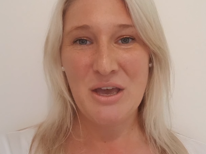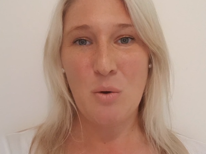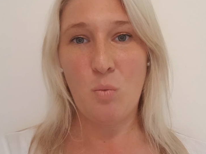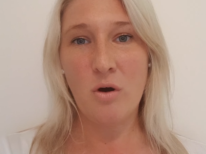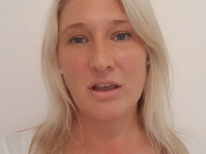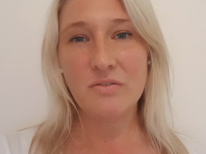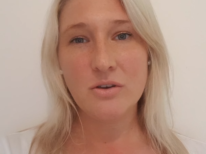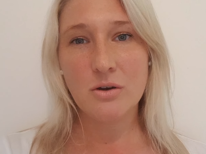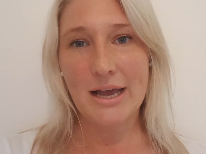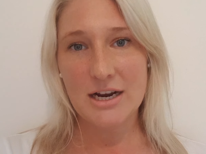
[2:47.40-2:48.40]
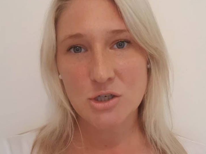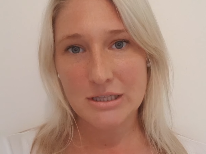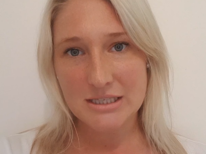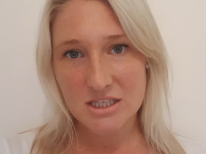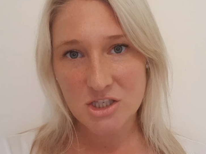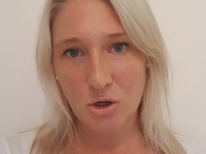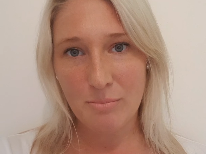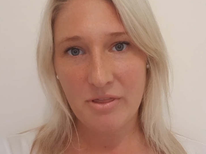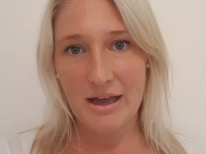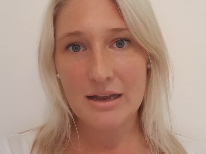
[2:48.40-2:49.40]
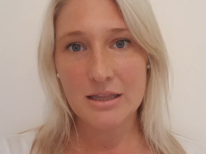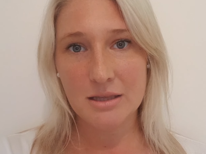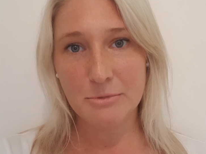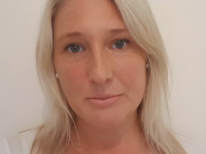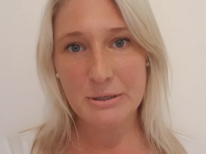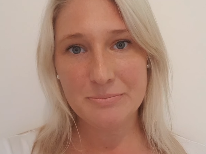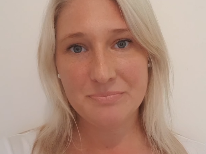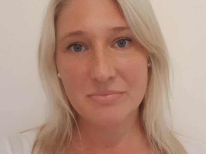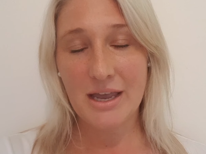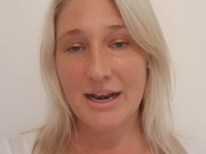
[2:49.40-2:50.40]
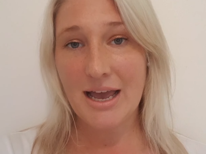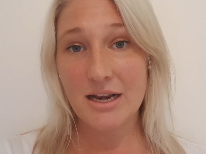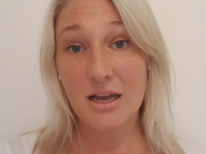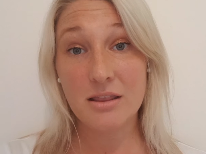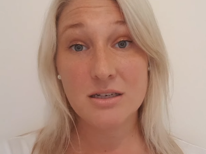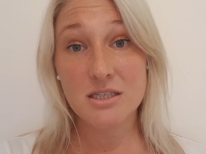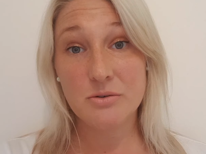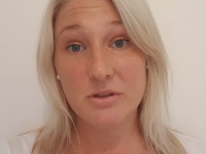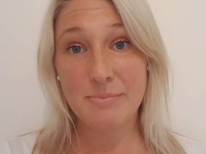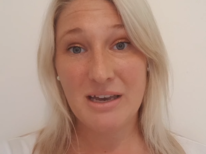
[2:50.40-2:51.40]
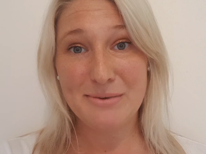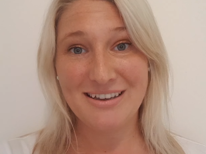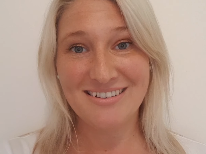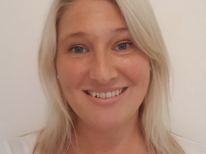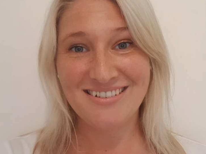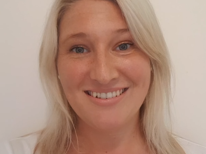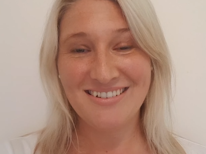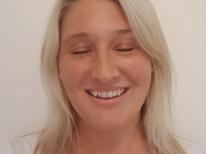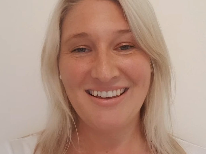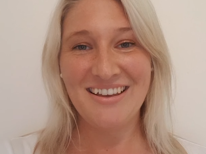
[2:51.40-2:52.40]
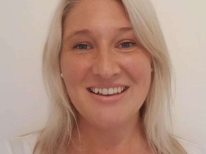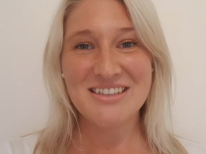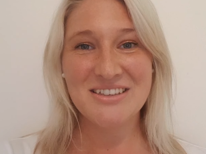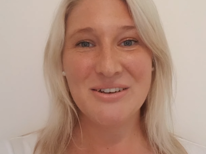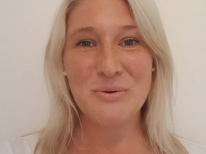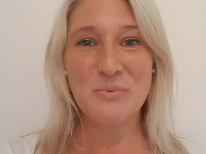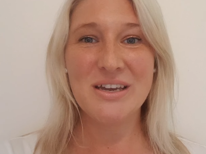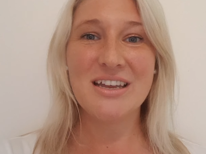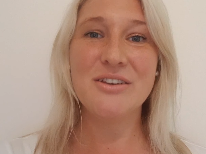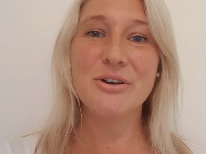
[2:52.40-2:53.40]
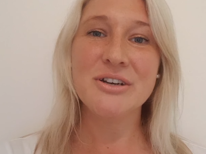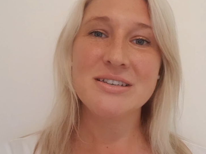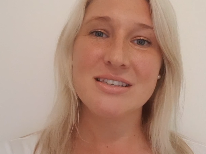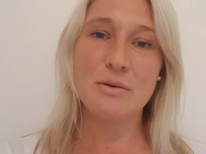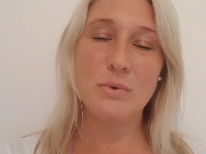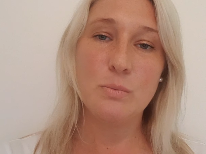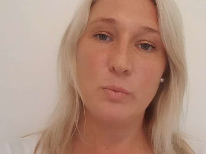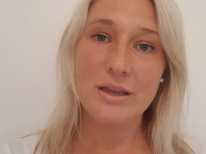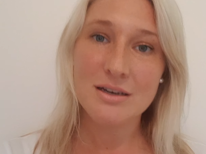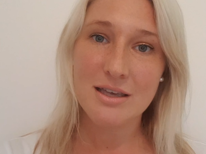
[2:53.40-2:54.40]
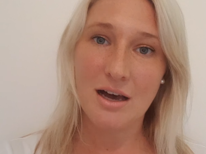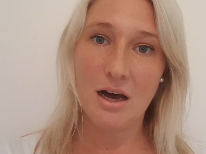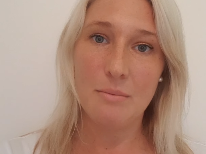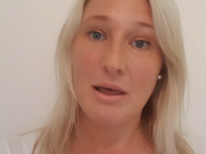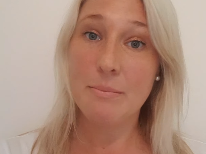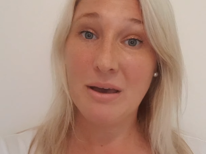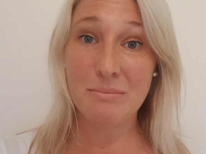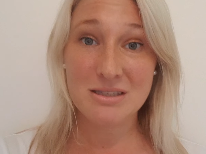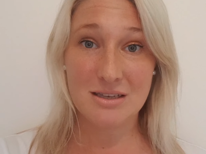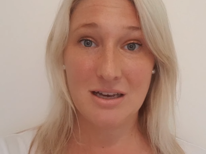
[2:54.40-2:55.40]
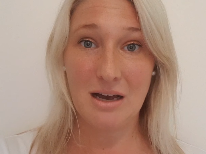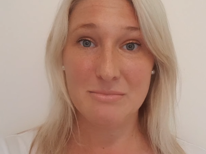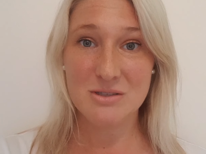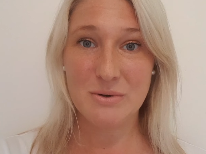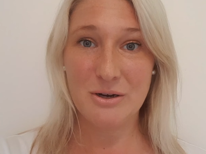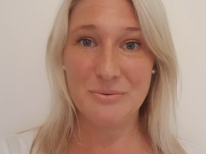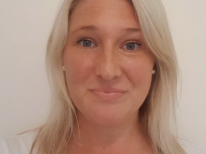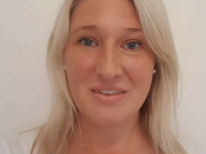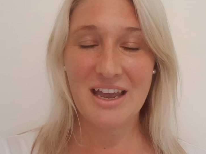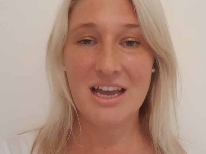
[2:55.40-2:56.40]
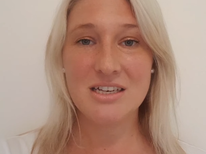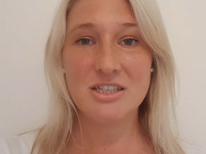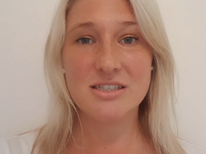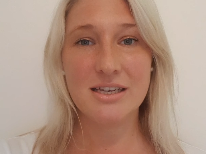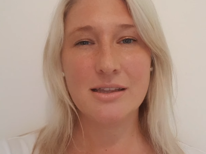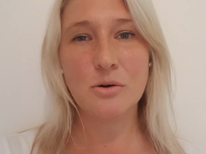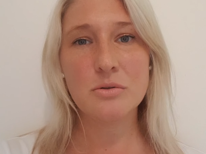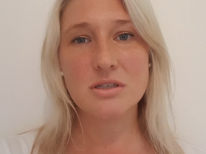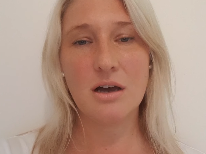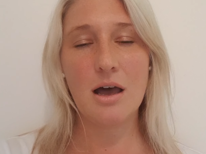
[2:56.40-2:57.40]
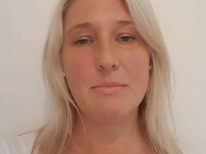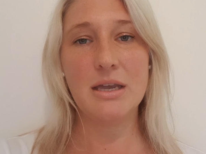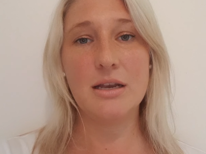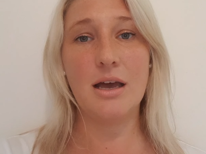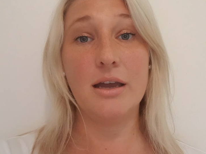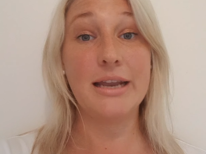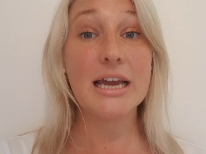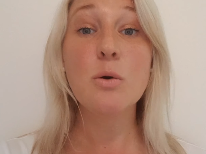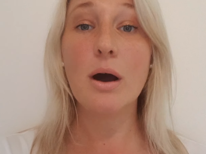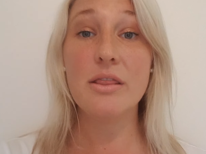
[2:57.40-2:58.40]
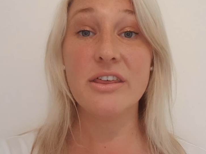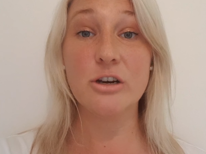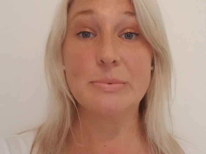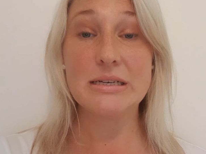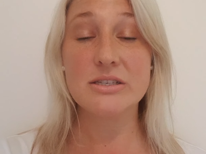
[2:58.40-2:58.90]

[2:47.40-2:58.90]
What if you could actually stop that in the moment and it had nothing to do with the baby? So we can notice that when we are calm, our babies are calm as well. And you see that all the time in equine therapy.